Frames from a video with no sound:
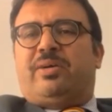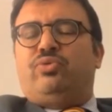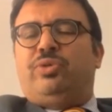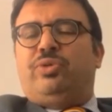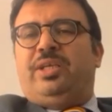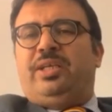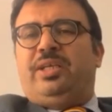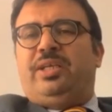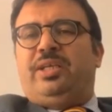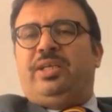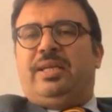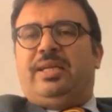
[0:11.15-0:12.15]
friends who
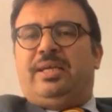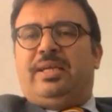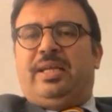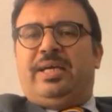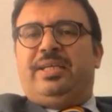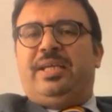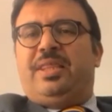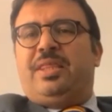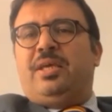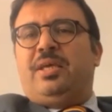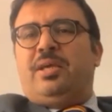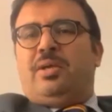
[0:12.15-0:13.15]
spoke before
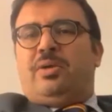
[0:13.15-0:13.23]
me,